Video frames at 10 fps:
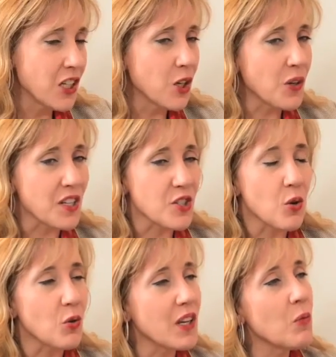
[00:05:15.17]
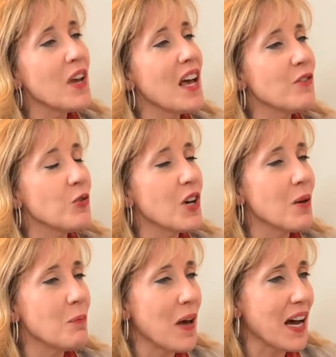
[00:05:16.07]
Okay, so can we have you
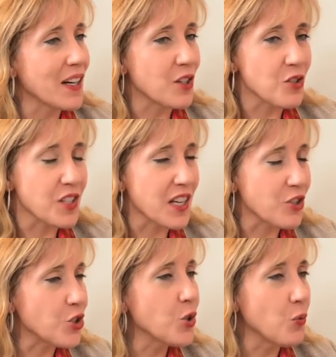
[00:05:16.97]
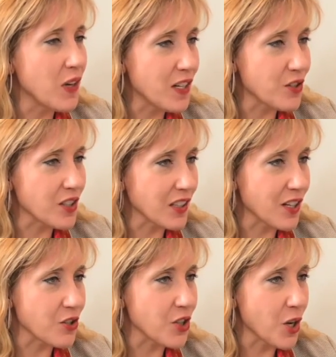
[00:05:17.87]
come back and say two weeks to let
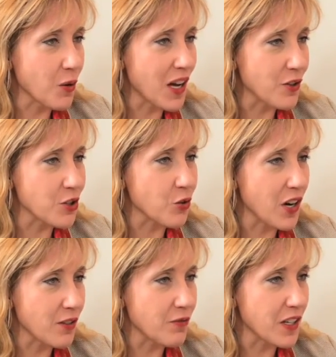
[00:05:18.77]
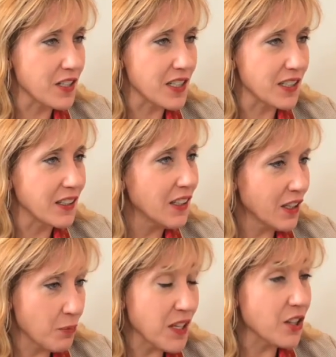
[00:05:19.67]
us know how this crowdfunding,
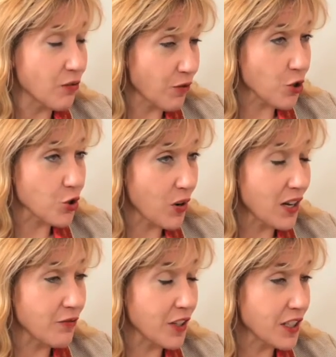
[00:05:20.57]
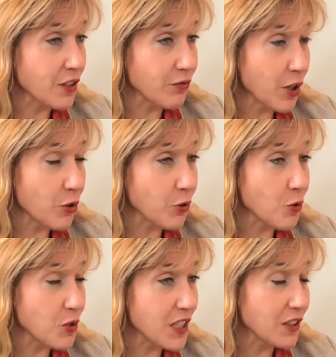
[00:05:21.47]
being the first crowdfunding flow-through
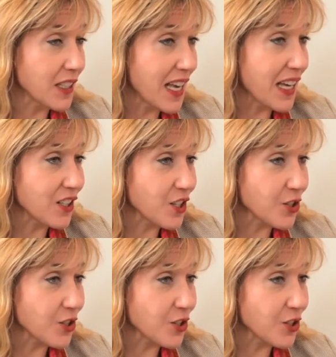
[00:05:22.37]
deal in Canada, is